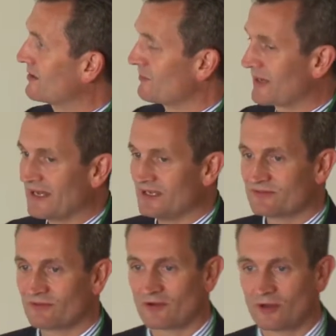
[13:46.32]

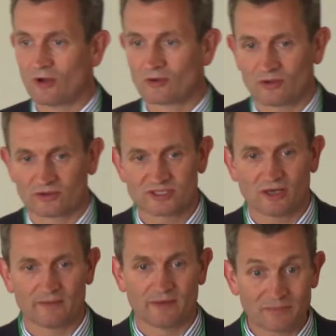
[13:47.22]
complained for a long, long
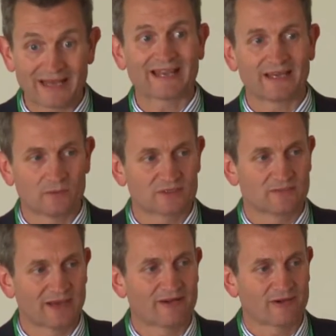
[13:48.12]
time that planning was
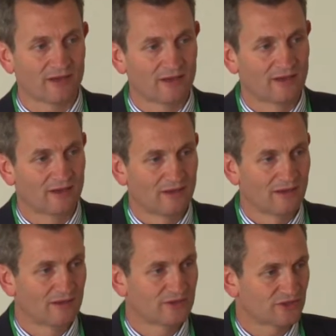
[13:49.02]
the barrier
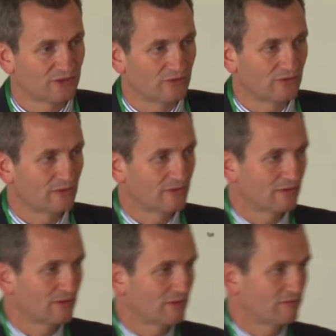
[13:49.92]
to
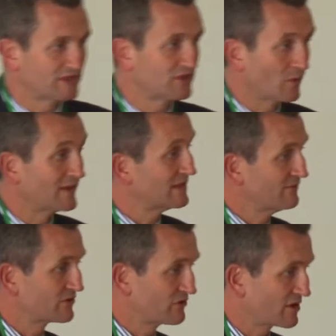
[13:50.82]
residual waste
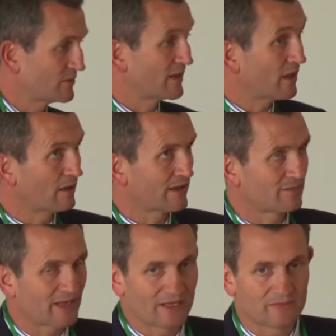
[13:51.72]
infrastructure. We can't
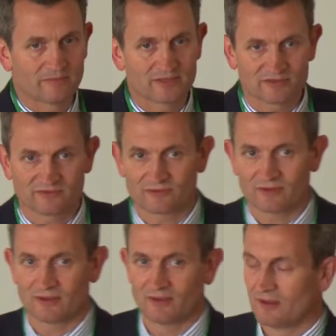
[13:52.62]
get planning permission
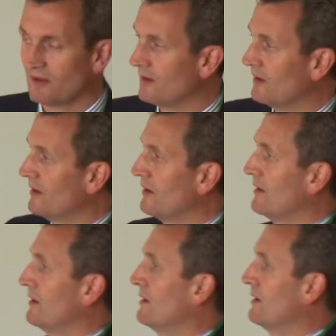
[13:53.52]
for
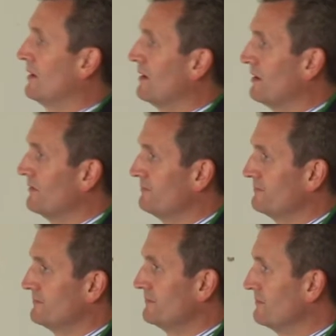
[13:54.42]
our
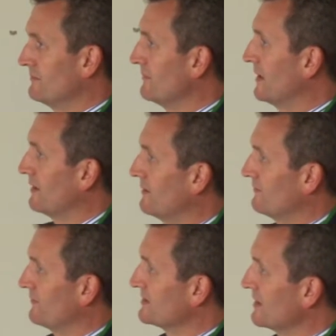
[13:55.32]

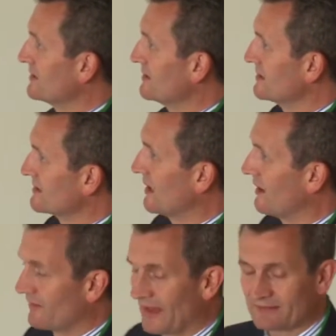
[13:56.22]
facilities.
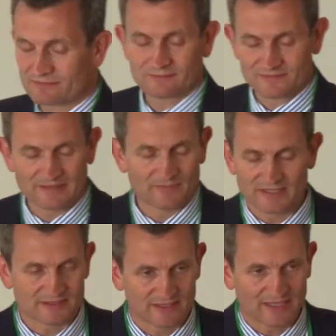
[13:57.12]
That
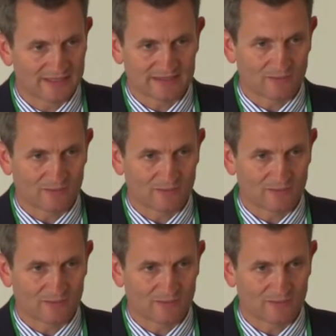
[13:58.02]
simply isn't the case